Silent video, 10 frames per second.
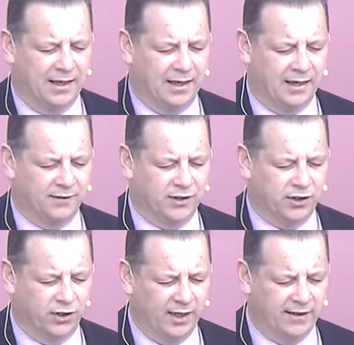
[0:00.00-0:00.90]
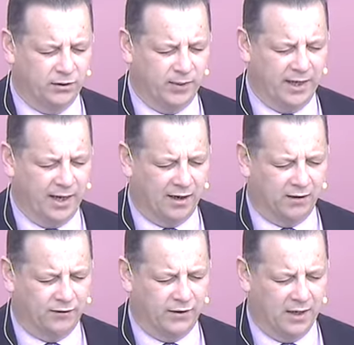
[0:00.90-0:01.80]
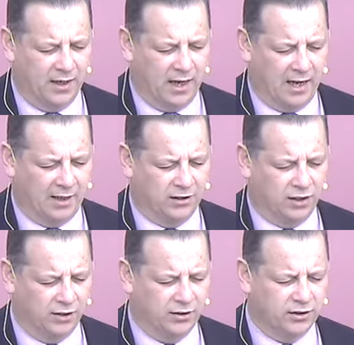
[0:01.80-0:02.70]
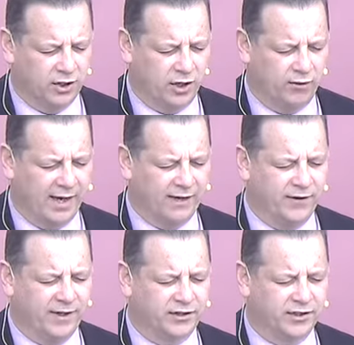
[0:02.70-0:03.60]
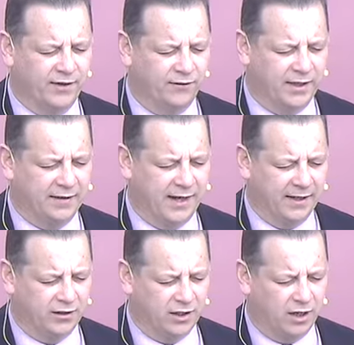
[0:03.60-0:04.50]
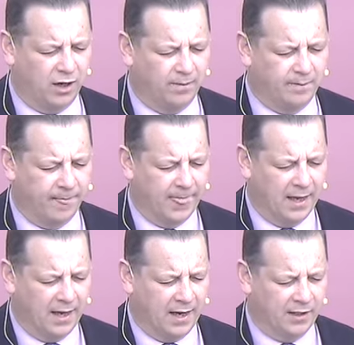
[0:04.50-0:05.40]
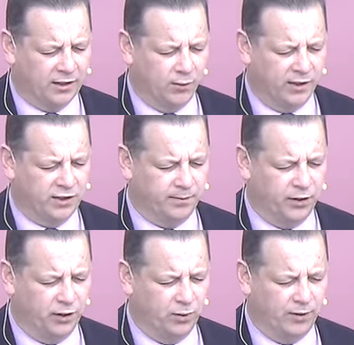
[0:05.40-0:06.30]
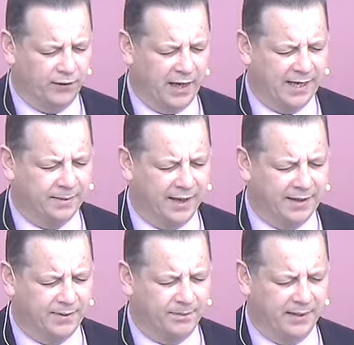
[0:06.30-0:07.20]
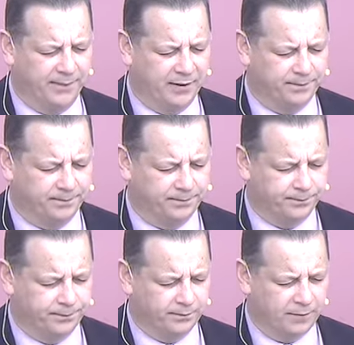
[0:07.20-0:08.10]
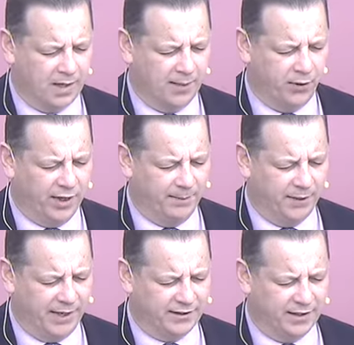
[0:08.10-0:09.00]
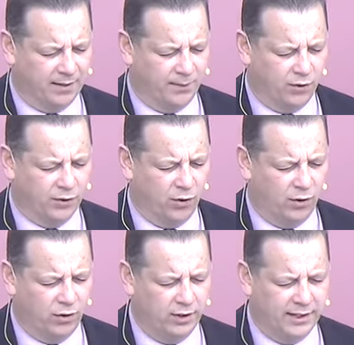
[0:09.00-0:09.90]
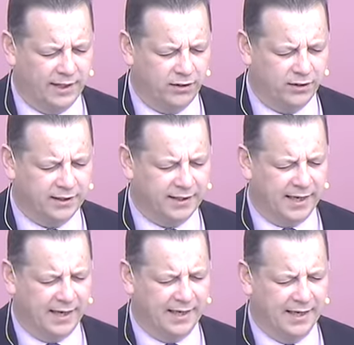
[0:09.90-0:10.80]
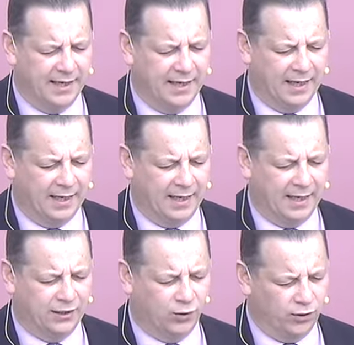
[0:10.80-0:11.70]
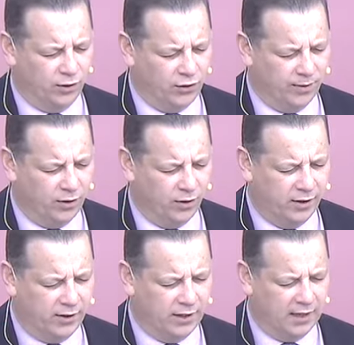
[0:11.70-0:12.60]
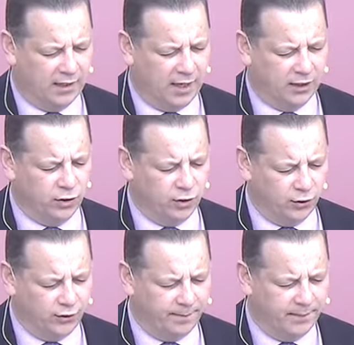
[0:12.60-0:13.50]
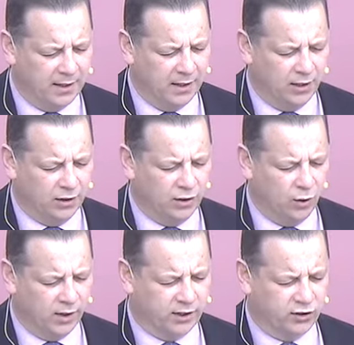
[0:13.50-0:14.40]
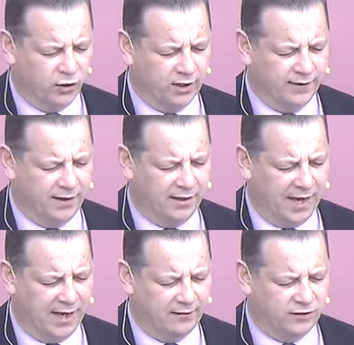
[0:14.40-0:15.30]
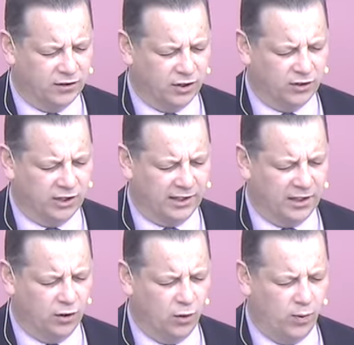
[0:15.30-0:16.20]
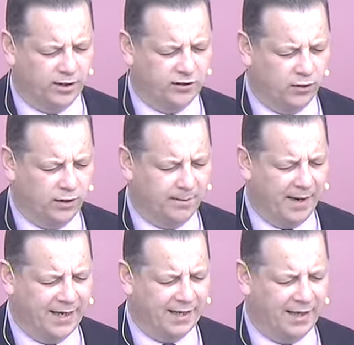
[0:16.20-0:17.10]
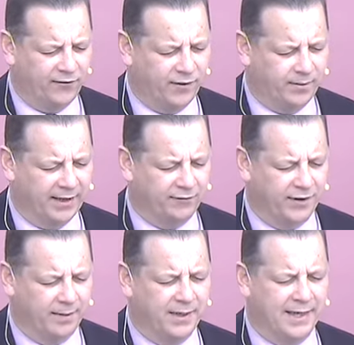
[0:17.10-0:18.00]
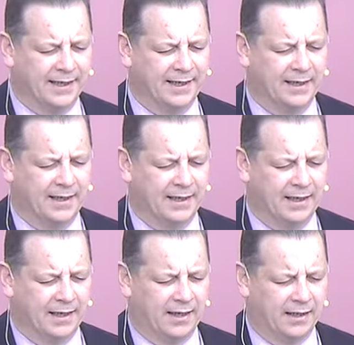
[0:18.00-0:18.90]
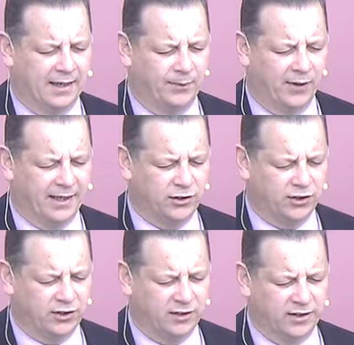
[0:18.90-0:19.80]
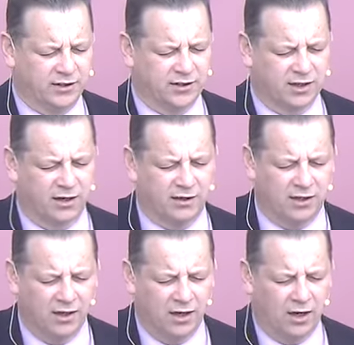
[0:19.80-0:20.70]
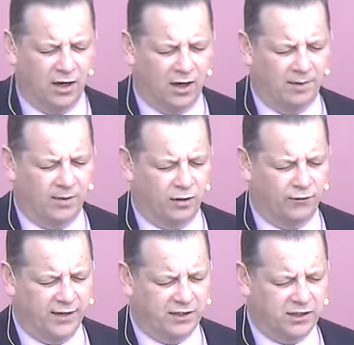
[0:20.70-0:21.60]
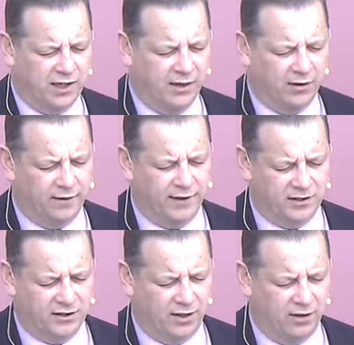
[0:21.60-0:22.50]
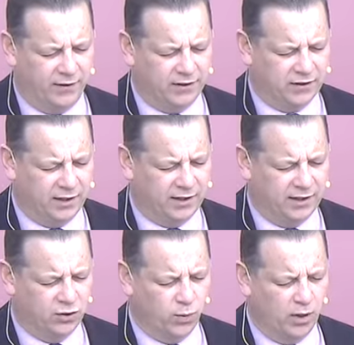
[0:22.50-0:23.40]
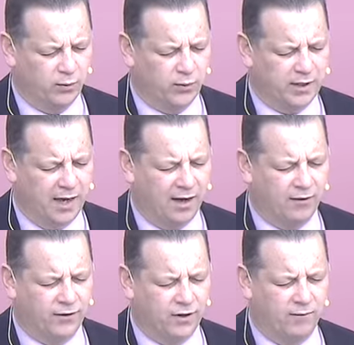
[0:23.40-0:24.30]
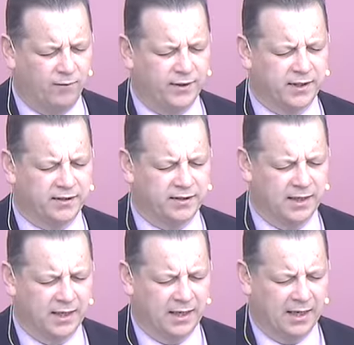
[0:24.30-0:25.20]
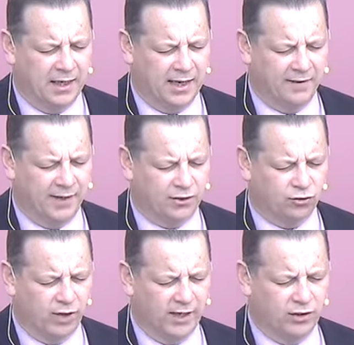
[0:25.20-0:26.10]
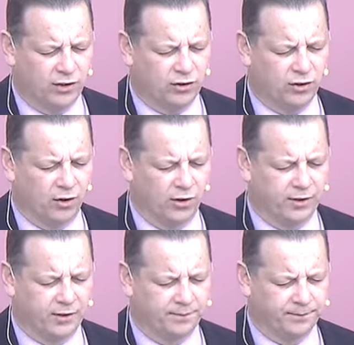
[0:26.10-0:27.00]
and the journey that we have uh, done to arrive here safely, then to come and to worship you with like minded people. I pray a blessing upon all here today. I don't know them, Lord. Uh, you know them. You know what goes on in their lives, just like you know what goes on in my life and my family. And I pray just at the start um, of this year and this service that each one would have confidence in that triune God.